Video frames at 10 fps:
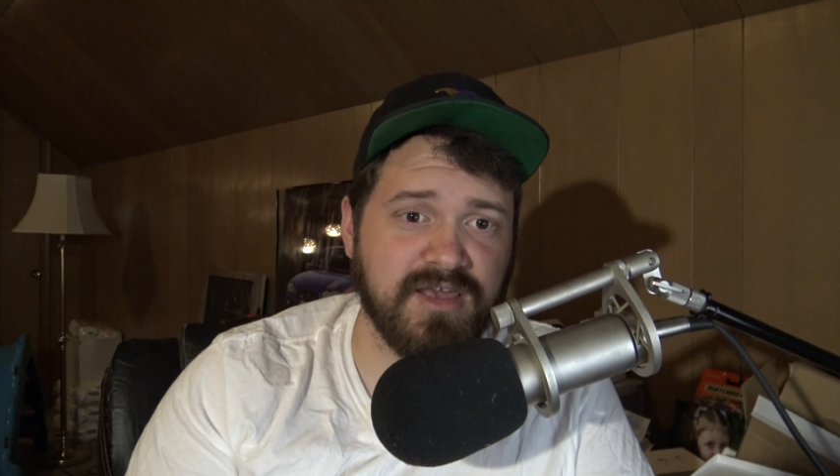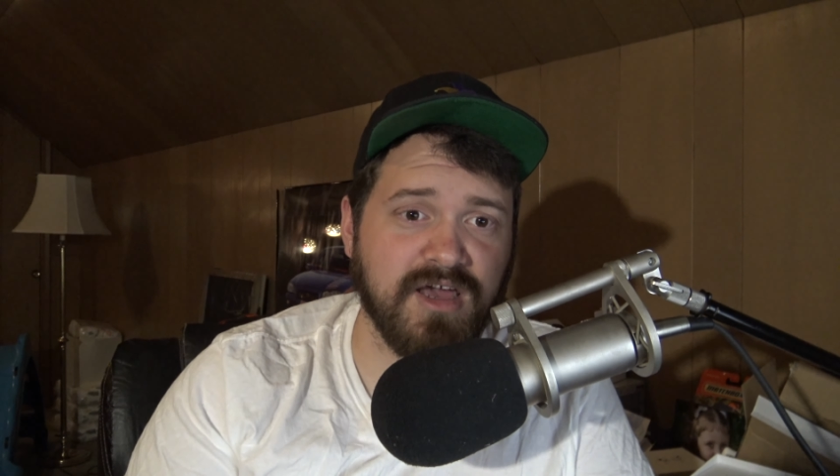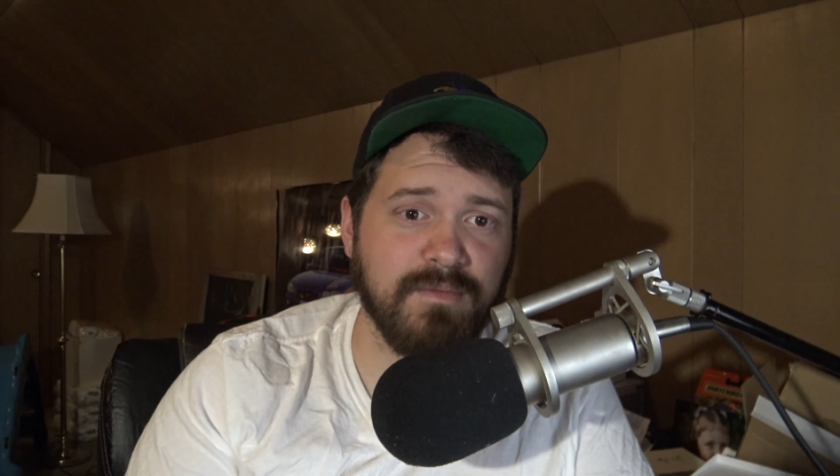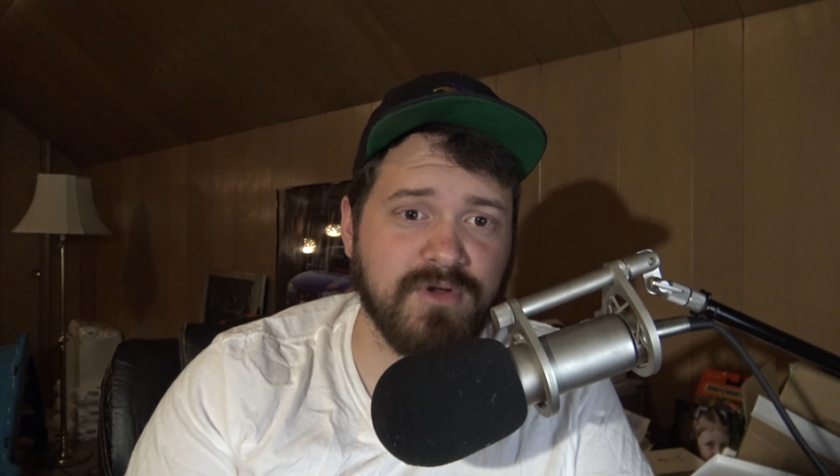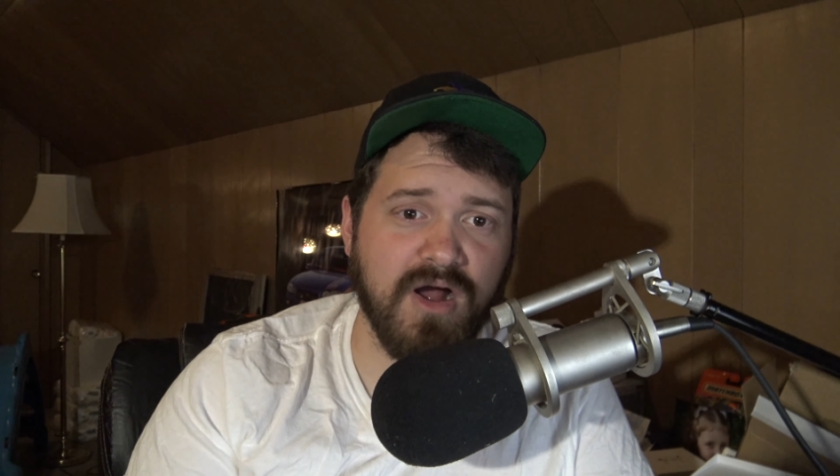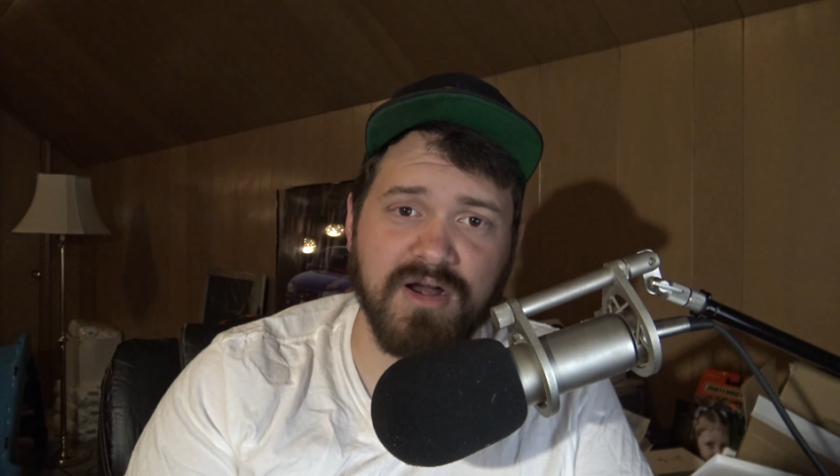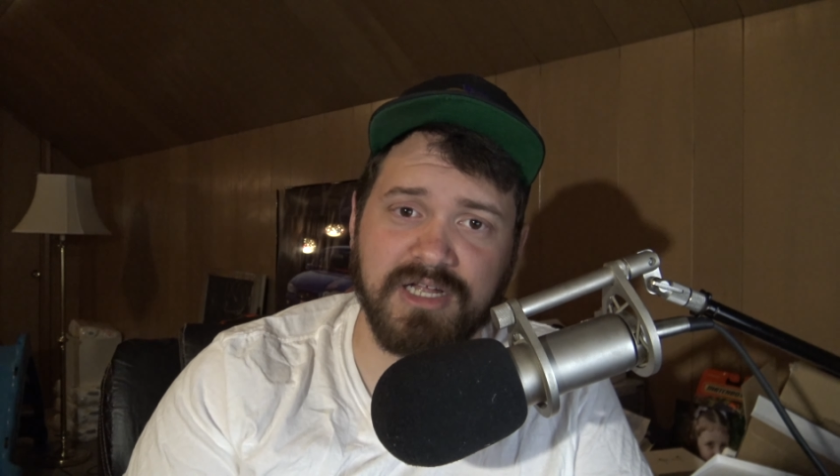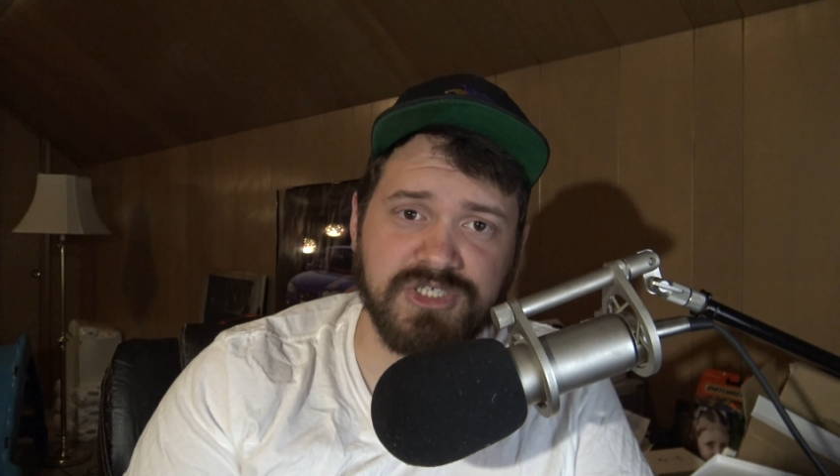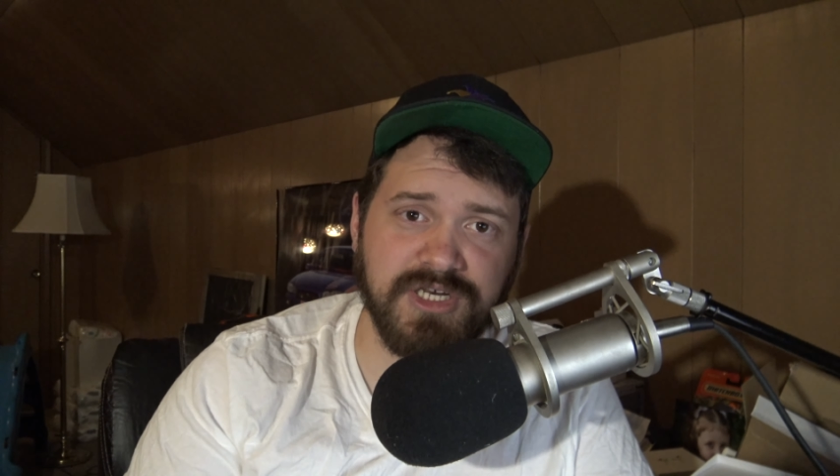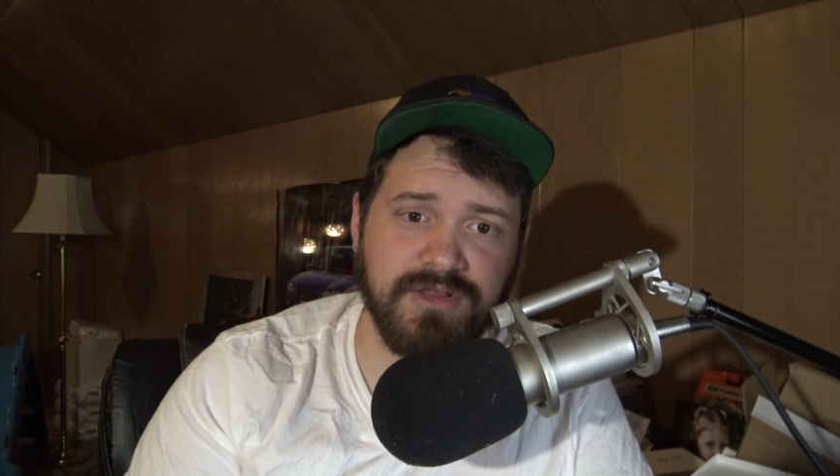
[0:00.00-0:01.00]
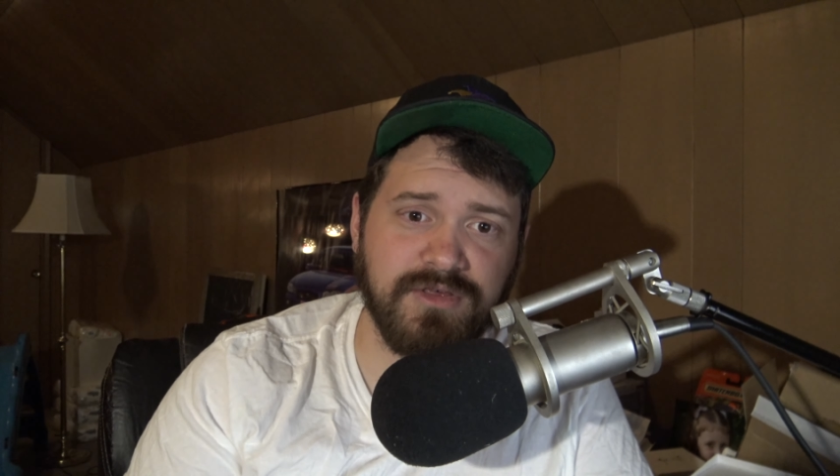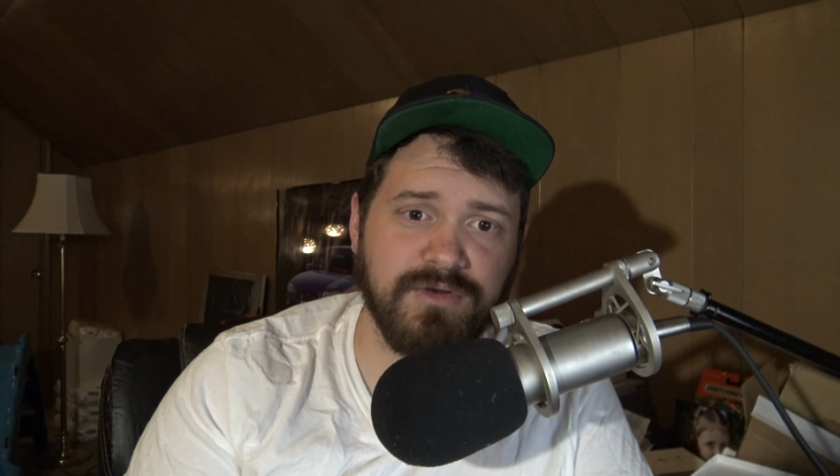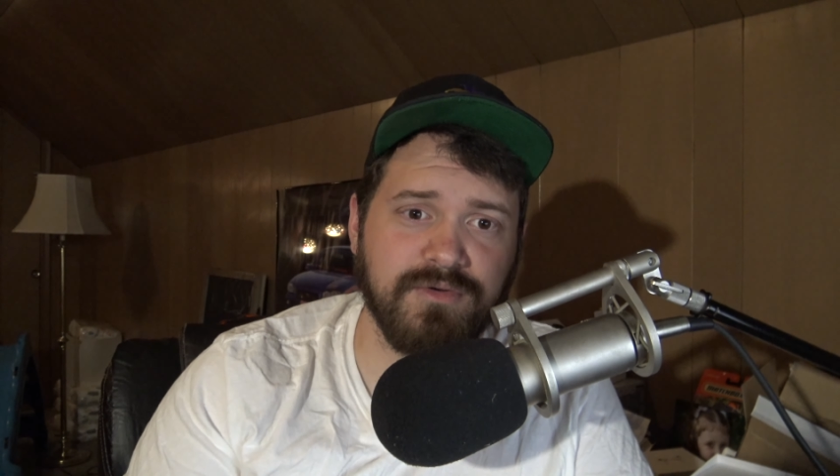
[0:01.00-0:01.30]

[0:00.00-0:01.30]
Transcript: Cup car engine into?